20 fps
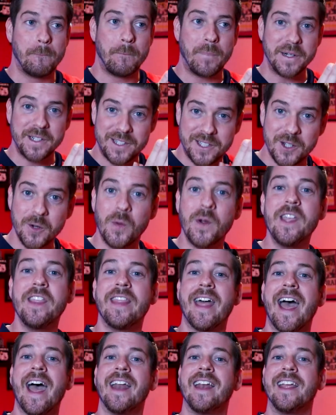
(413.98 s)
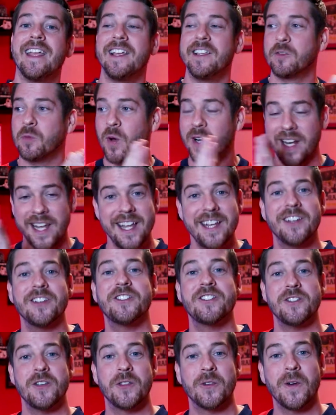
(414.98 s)
but doing that is what
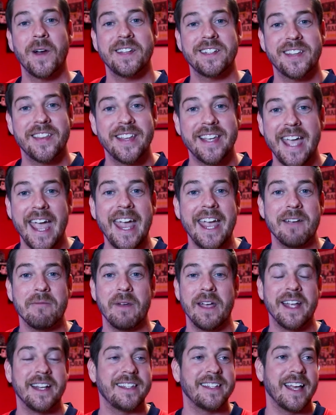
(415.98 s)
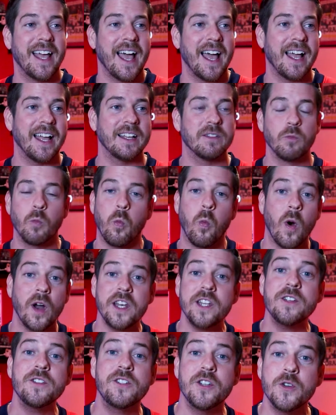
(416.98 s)
hindered you the rest of the game. What
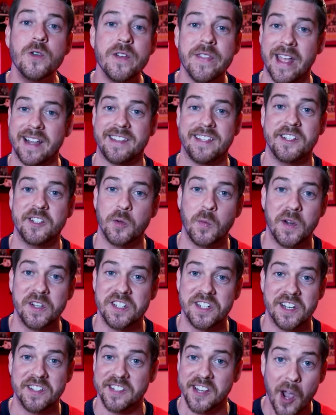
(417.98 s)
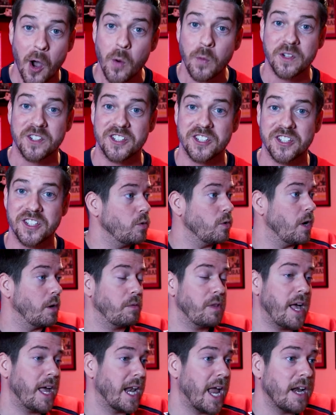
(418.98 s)
do you do in that situation as a coach? Ooh, I'm
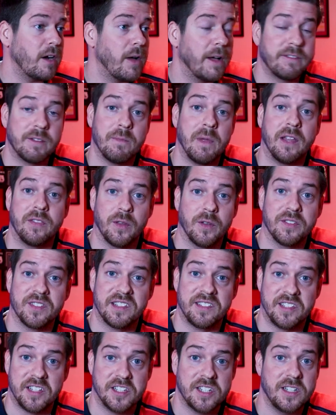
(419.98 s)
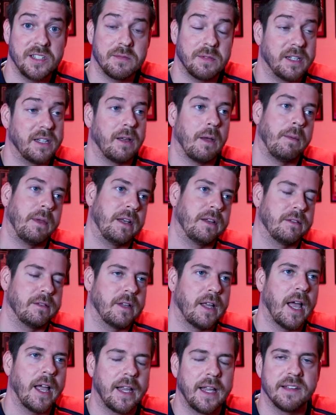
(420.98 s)
glad I don't have to make those decisions, but I mean,
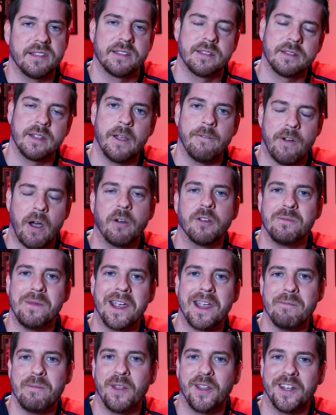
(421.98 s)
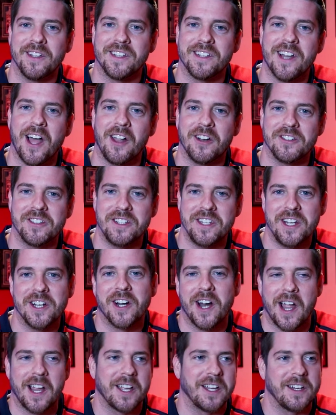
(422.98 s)
I guess if I was making millions of dollars a
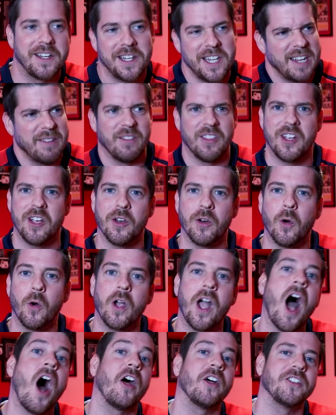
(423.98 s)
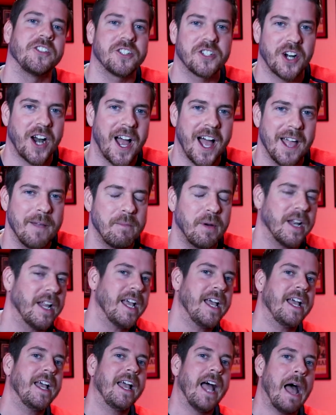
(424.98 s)
year, I could give it a good old college try, but
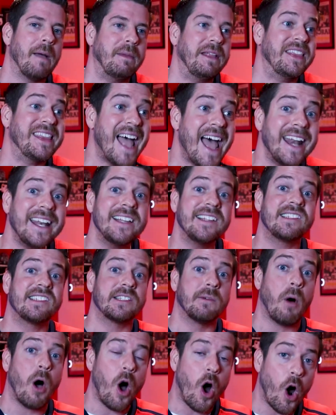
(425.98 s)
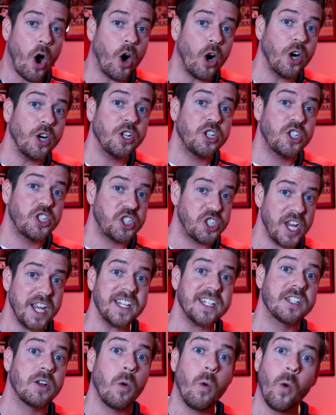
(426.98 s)
I mean, that is some hard
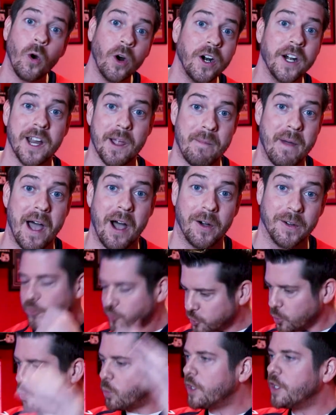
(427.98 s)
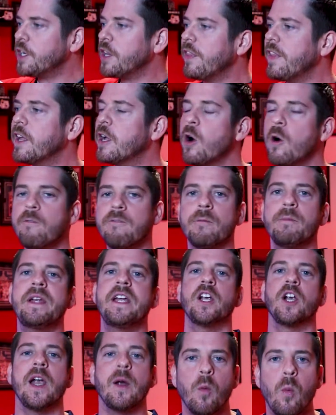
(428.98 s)
shit to worry about. So where do they go from
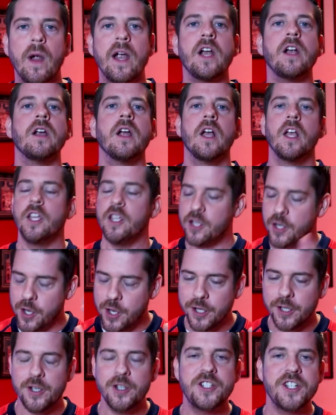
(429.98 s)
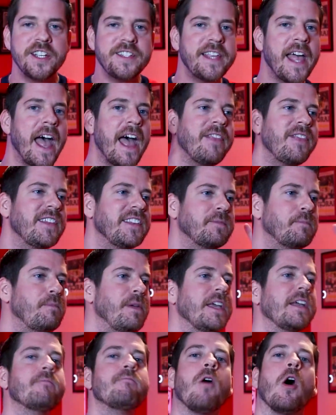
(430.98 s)
here? Where, you just had this
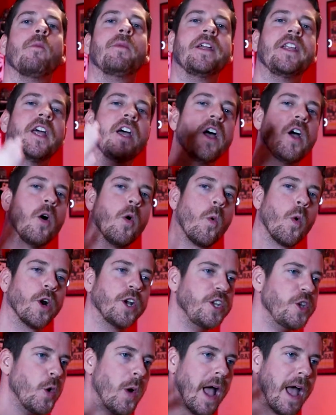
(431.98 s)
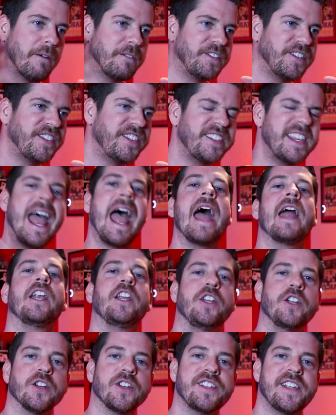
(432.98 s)
big moment where you have set
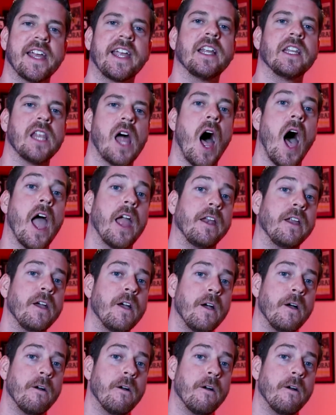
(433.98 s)
your second line